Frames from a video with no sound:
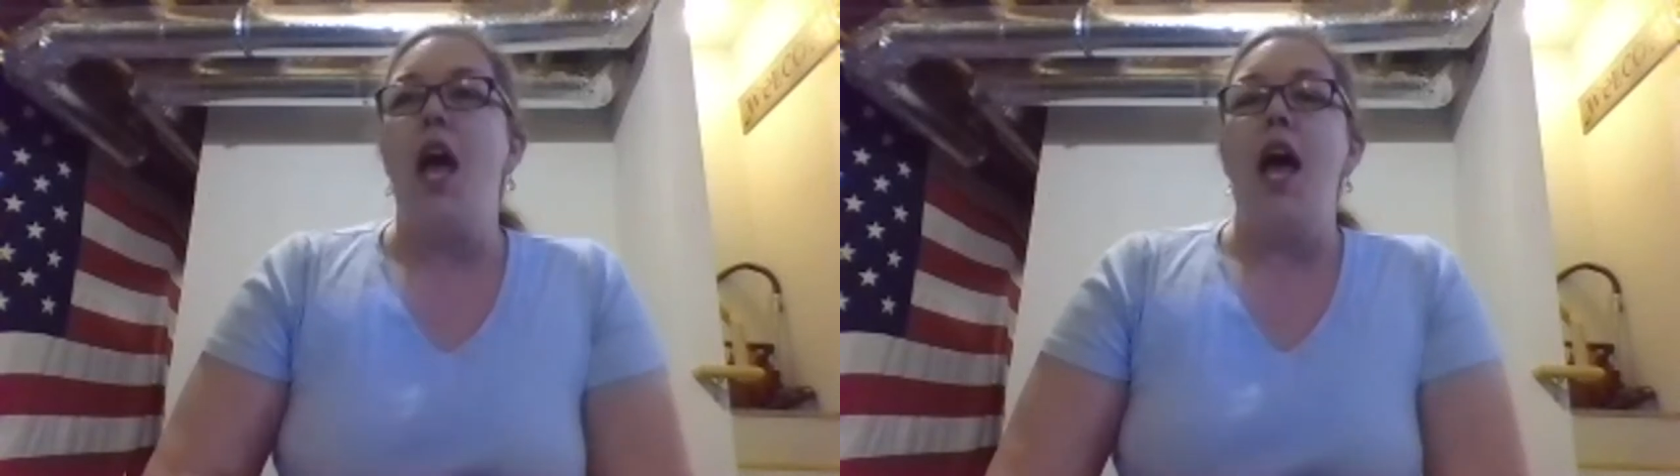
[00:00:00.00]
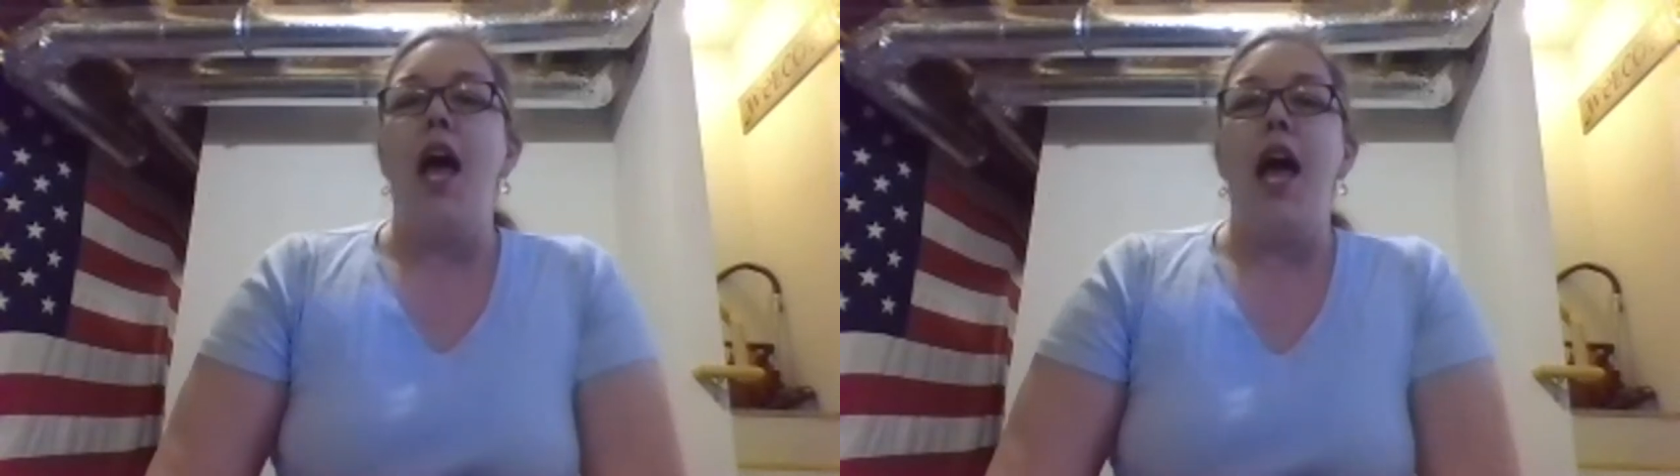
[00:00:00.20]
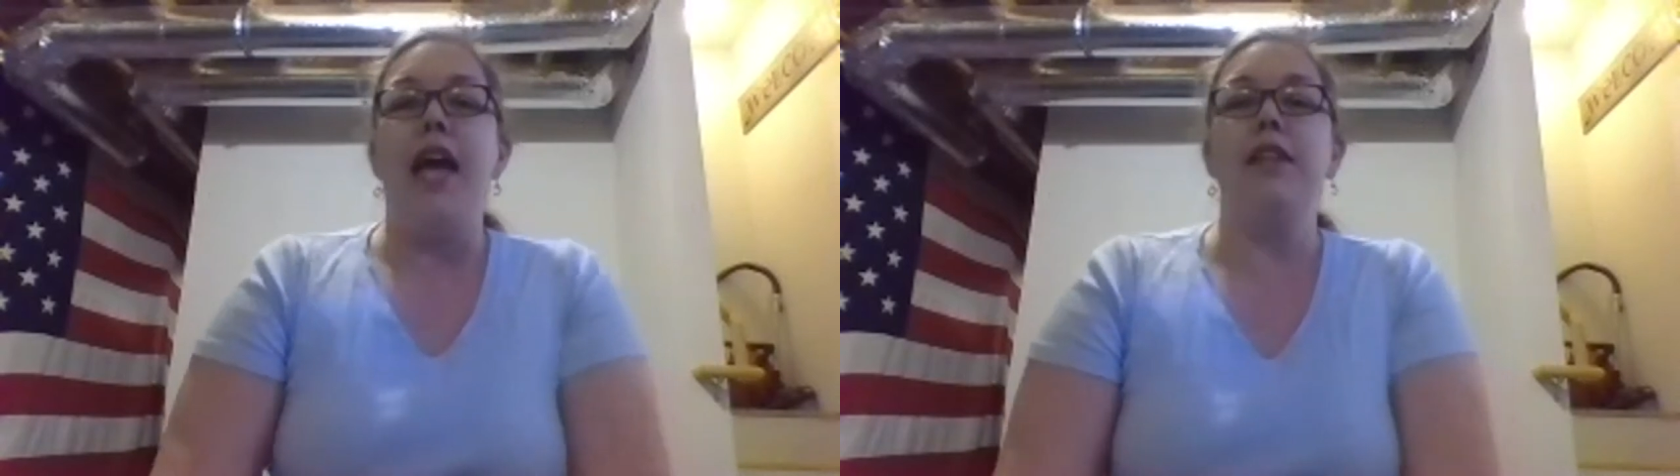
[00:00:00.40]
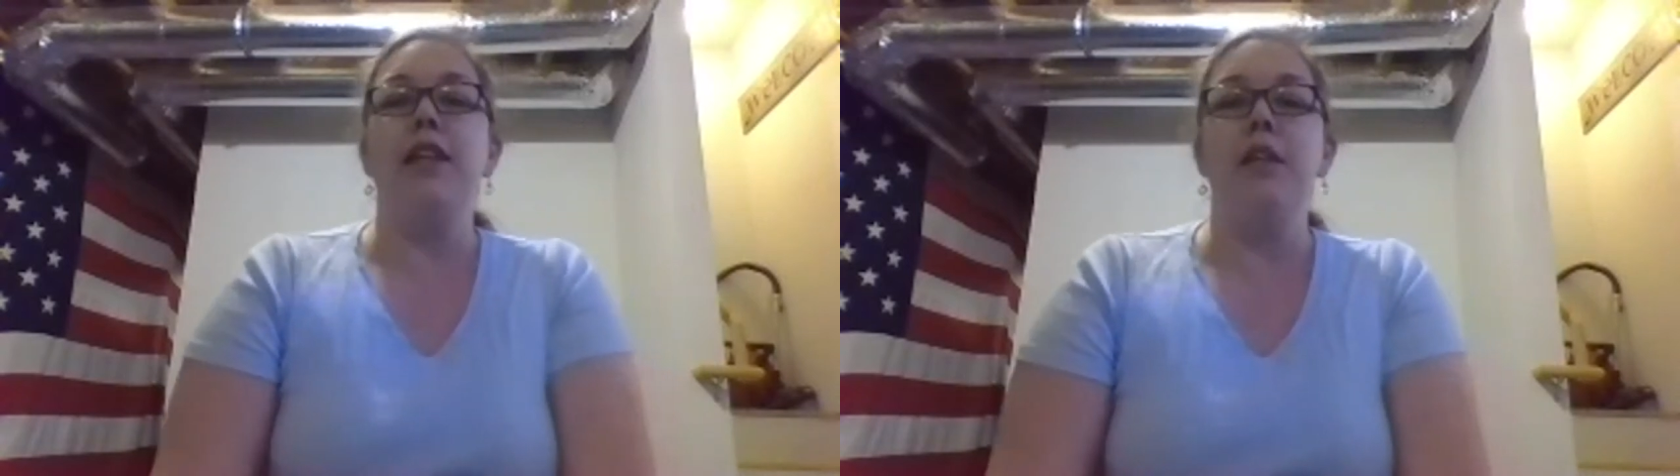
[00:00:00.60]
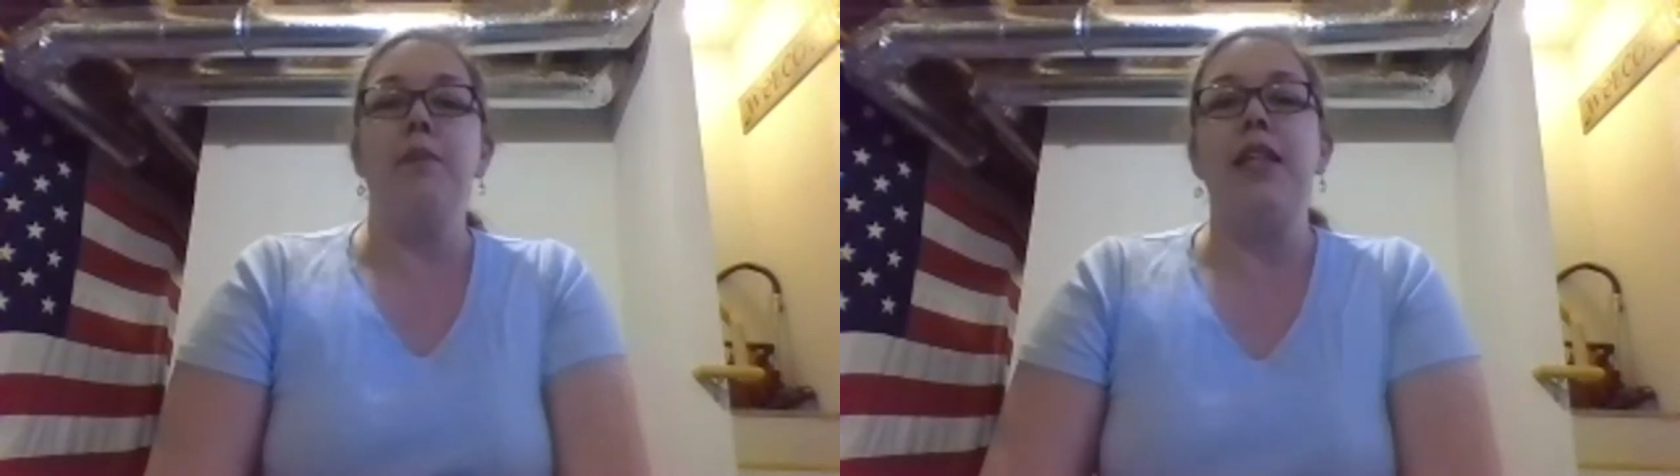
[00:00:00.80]
And it's going to
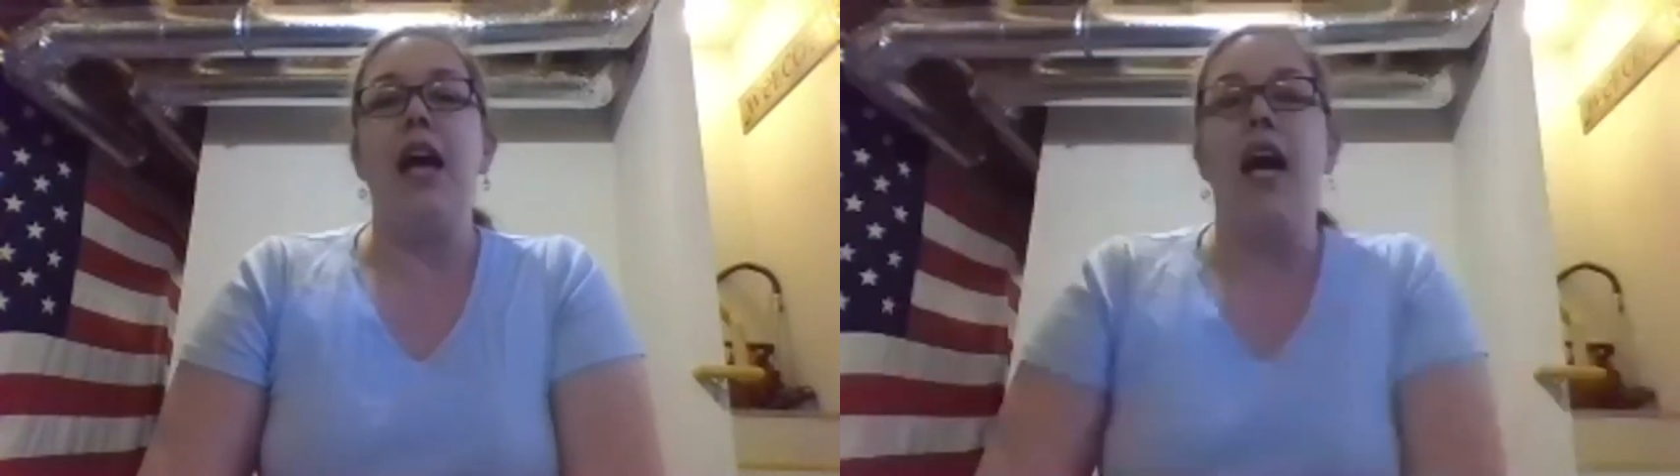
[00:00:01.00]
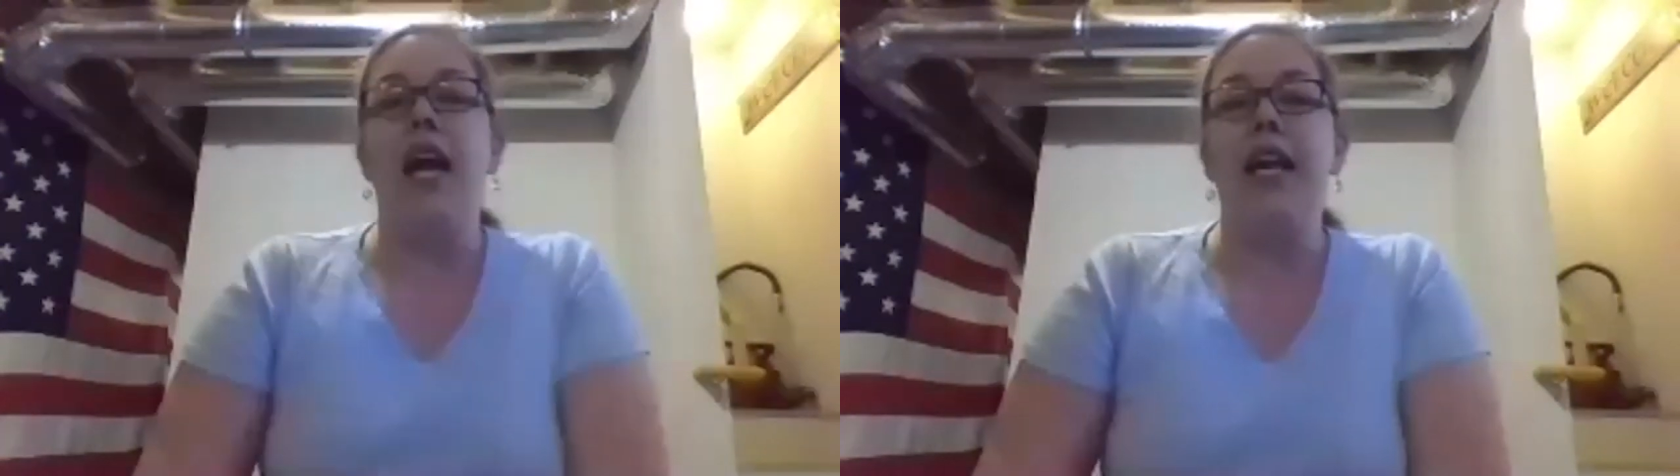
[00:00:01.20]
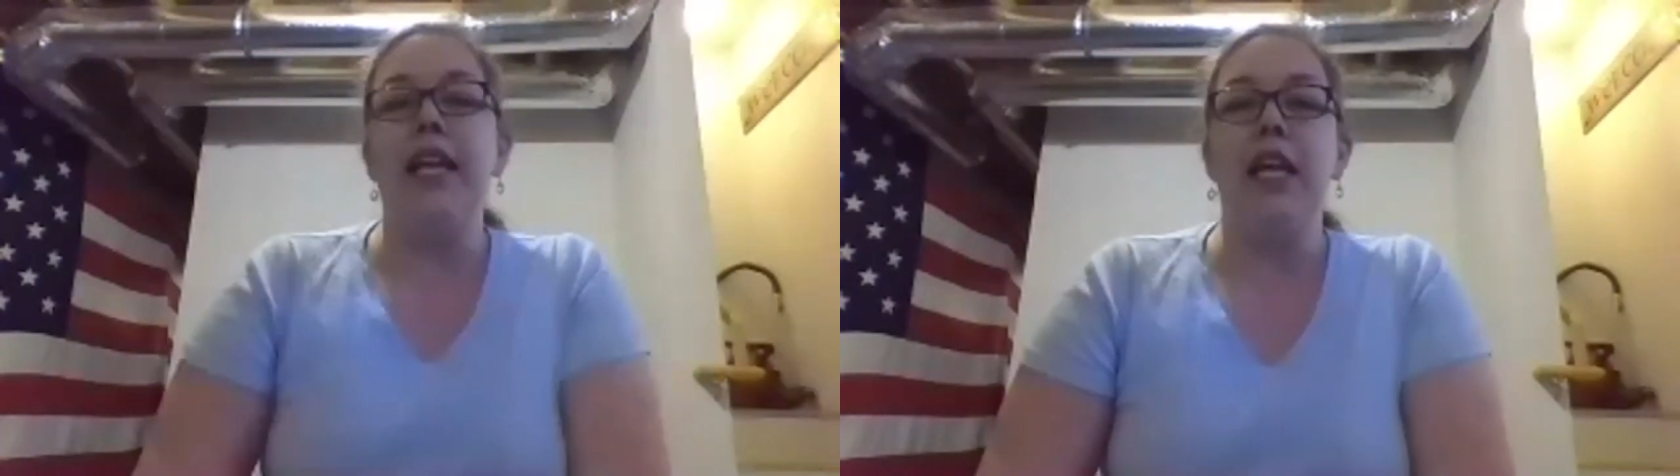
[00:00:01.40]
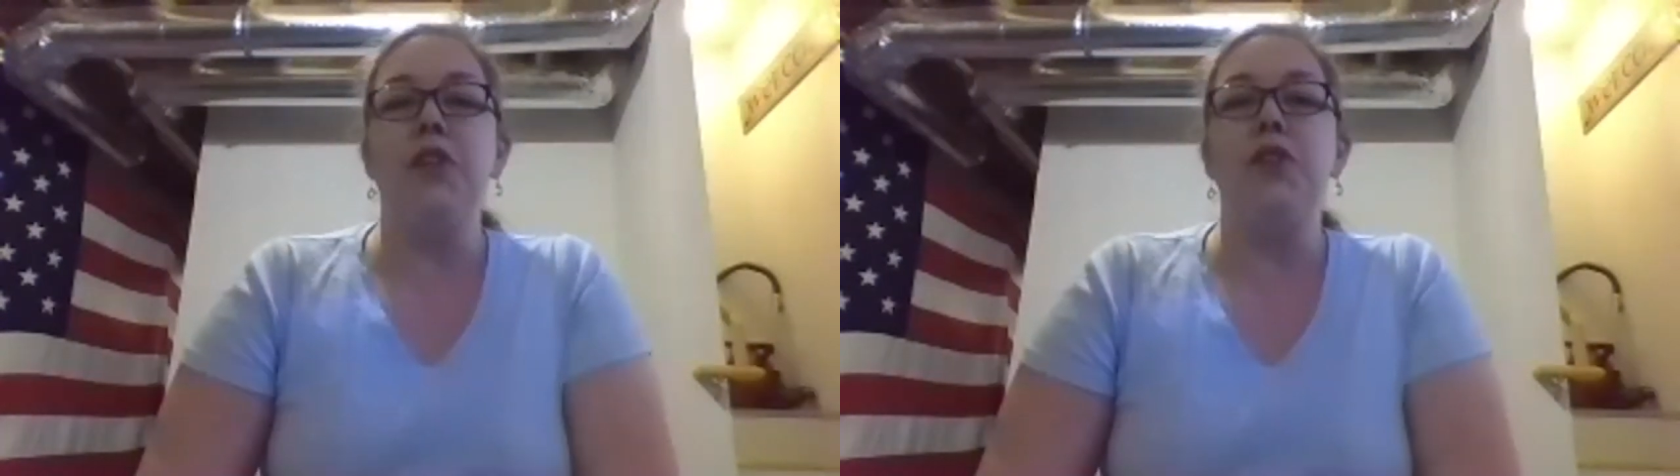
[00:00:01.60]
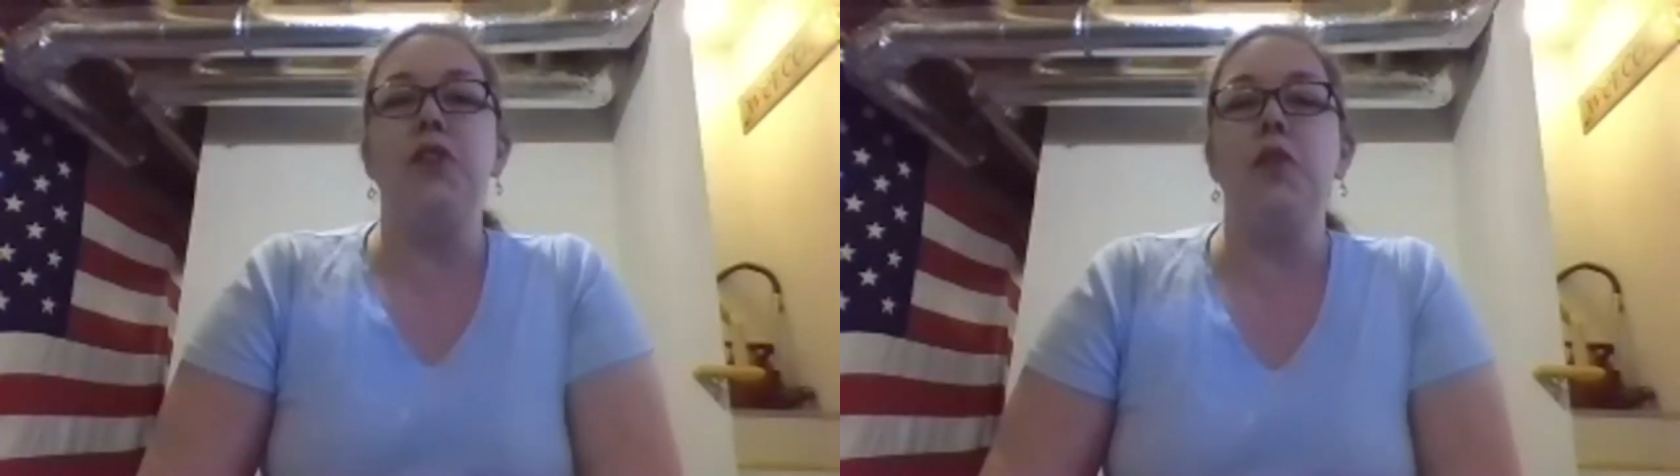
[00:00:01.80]
be tied
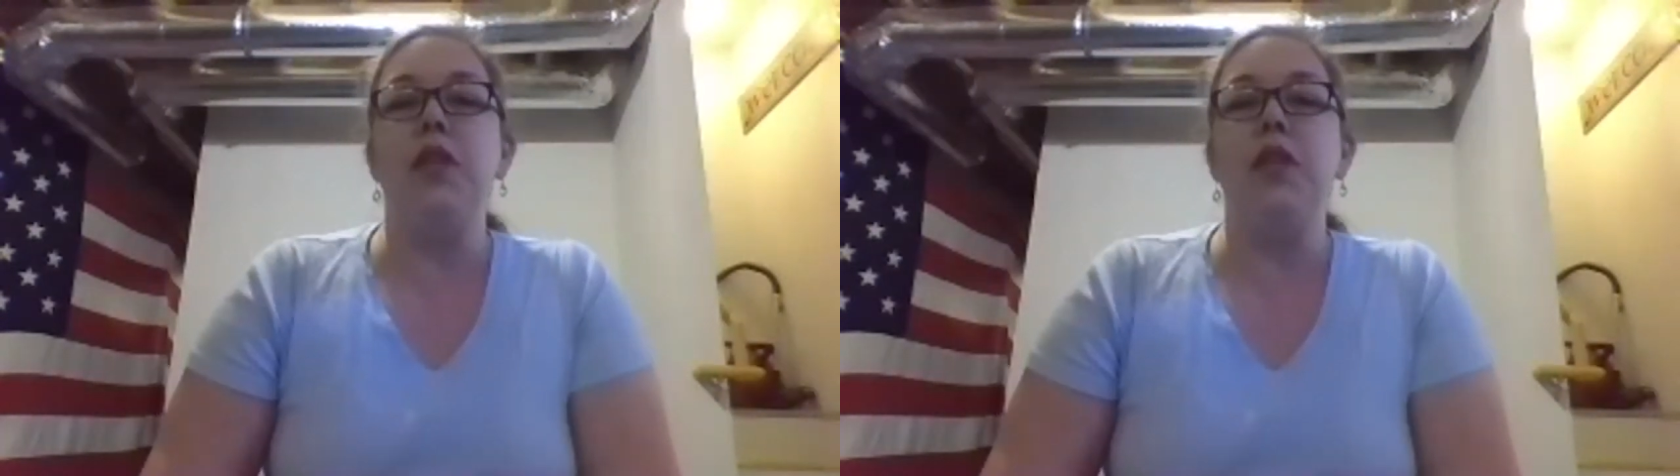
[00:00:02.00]
into the